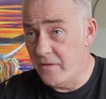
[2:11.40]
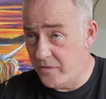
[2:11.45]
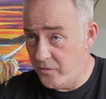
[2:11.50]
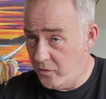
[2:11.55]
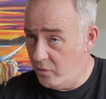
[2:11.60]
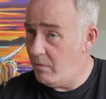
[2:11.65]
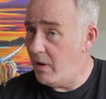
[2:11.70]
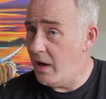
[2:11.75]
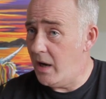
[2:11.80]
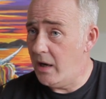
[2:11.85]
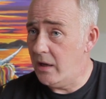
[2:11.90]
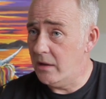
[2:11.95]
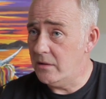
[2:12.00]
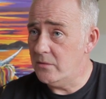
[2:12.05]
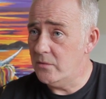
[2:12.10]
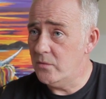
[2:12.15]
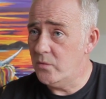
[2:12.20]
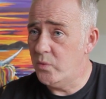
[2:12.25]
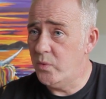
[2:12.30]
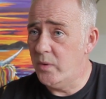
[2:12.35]
through my art
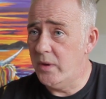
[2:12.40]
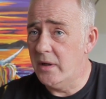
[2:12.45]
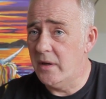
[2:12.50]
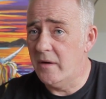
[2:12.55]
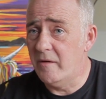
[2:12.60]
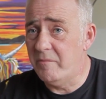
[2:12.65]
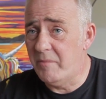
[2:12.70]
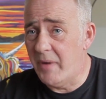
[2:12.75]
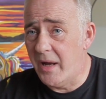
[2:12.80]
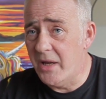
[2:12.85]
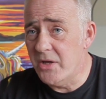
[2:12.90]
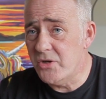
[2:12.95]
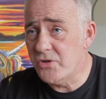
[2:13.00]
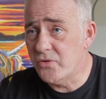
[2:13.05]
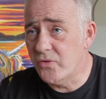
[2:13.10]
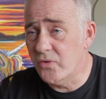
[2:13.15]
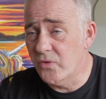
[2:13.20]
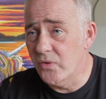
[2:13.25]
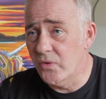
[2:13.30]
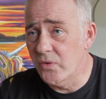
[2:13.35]
where I've
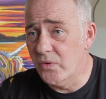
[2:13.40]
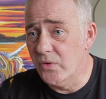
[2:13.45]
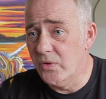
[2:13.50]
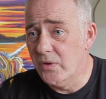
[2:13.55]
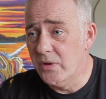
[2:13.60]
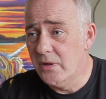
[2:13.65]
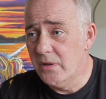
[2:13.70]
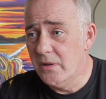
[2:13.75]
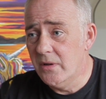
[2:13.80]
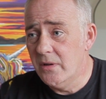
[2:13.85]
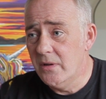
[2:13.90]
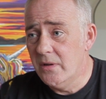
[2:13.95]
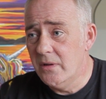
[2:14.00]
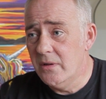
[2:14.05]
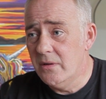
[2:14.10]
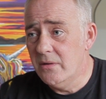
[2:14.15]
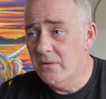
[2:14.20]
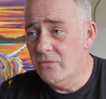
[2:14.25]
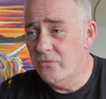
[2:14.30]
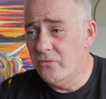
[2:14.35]
managed to
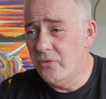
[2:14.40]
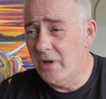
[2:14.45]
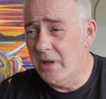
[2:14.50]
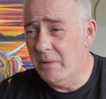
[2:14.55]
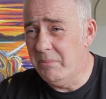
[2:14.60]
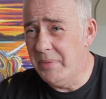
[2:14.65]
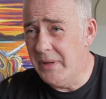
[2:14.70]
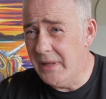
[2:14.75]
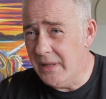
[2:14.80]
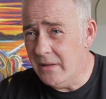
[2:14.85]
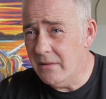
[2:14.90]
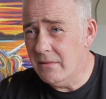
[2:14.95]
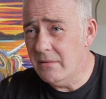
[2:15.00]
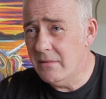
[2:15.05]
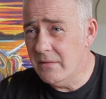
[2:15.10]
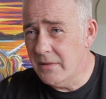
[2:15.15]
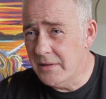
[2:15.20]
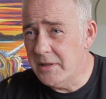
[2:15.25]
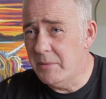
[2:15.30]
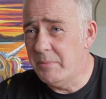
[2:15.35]
really beat
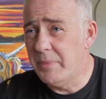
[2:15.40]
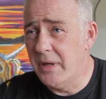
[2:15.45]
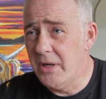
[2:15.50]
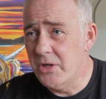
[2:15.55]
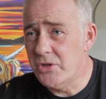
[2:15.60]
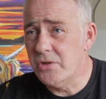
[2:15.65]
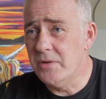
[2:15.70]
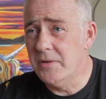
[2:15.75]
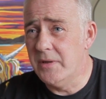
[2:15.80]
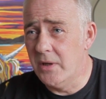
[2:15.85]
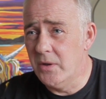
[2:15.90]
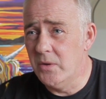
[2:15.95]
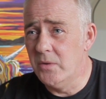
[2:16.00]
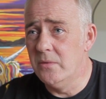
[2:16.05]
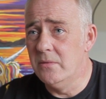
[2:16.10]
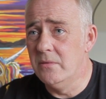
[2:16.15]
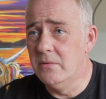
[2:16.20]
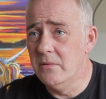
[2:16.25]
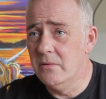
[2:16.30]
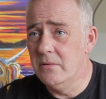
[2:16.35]
the depression
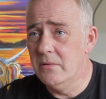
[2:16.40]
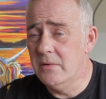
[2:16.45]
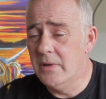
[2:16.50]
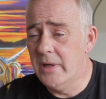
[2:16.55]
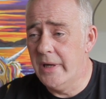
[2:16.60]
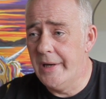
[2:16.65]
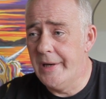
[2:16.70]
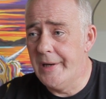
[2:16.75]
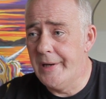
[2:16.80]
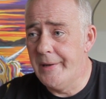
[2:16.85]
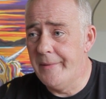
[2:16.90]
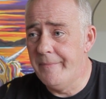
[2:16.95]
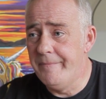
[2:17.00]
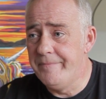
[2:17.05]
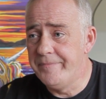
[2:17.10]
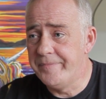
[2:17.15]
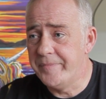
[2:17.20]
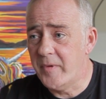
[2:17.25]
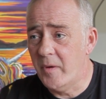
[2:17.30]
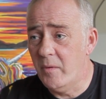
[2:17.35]
down
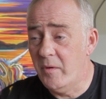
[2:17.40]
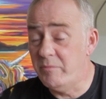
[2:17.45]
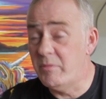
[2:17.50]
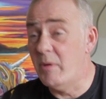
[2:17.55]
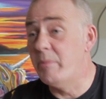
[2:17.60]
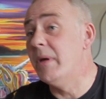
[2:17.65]
with my